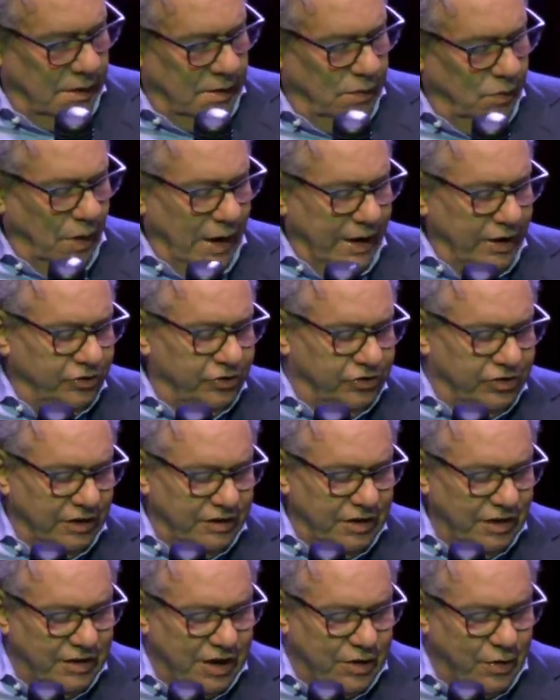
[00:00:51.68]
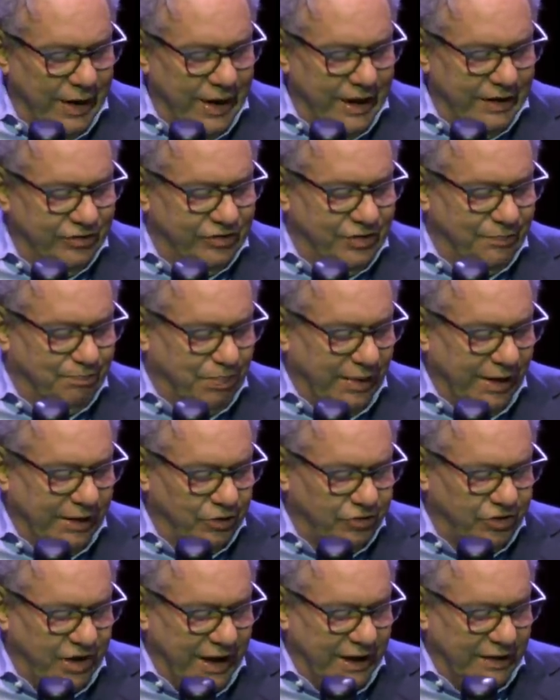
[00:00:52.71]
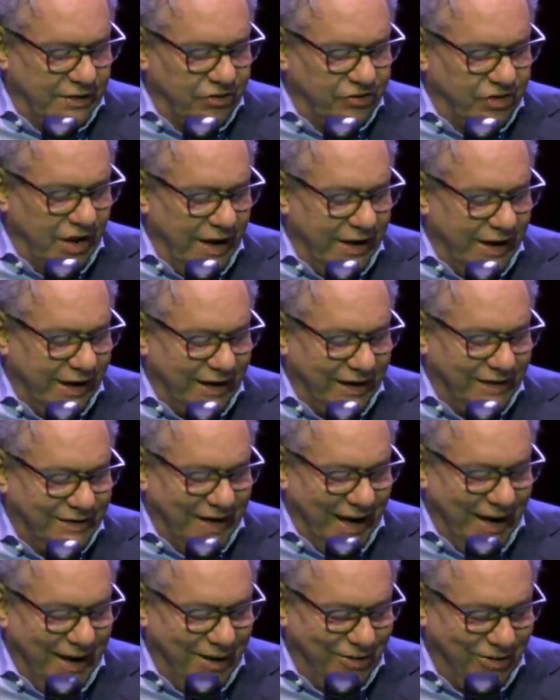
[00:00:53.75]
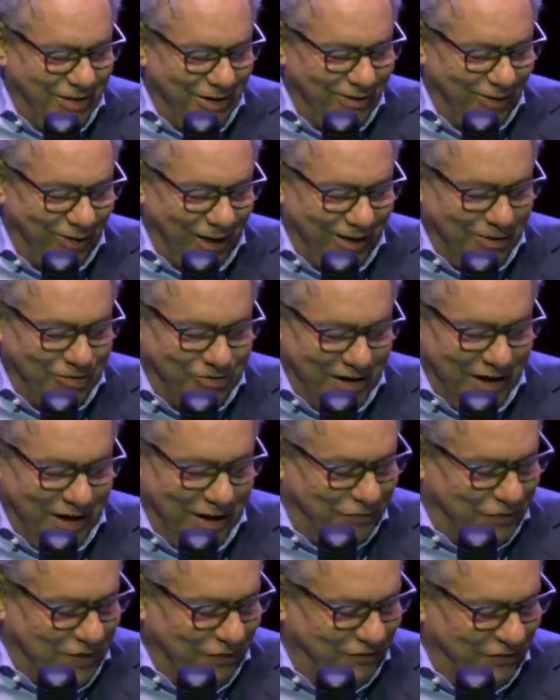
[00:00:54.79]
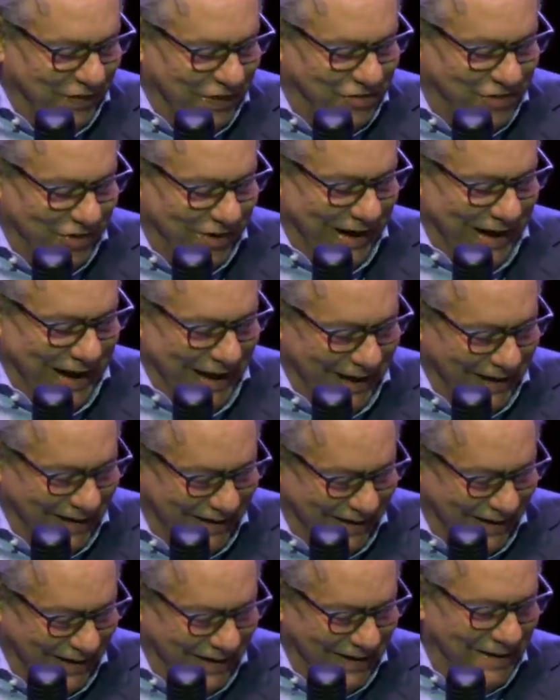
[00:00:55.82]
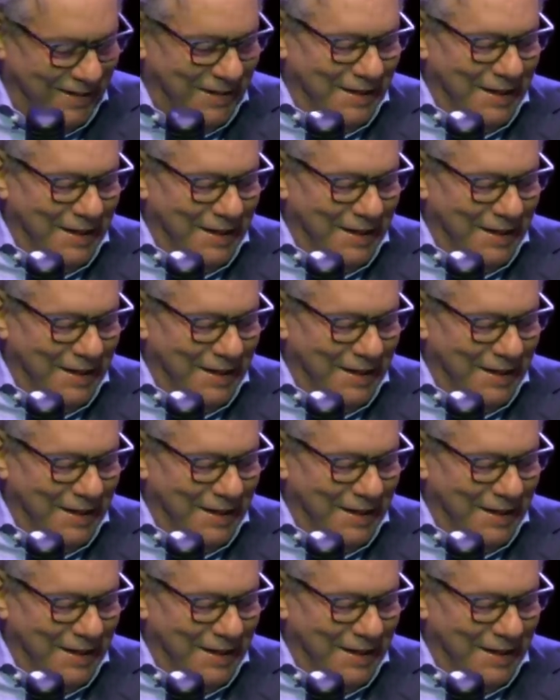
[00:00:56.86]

Why is it that the creators of Pringles can't design a container large enough to fit your hand in?